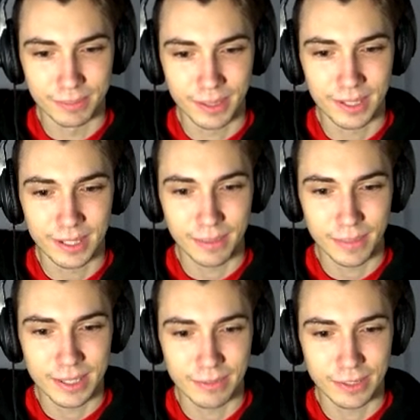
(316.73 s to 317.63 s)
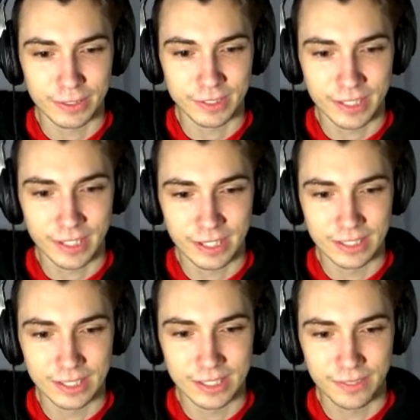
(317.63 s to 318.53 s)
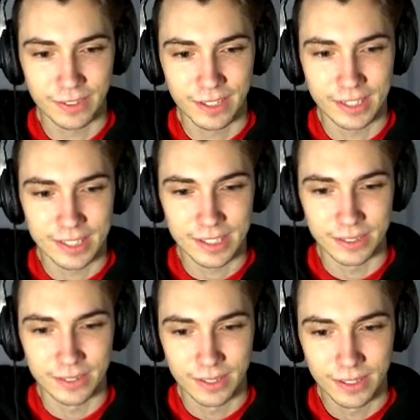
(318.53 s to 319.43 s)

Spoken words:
Monica must have worked really hard just to find these two.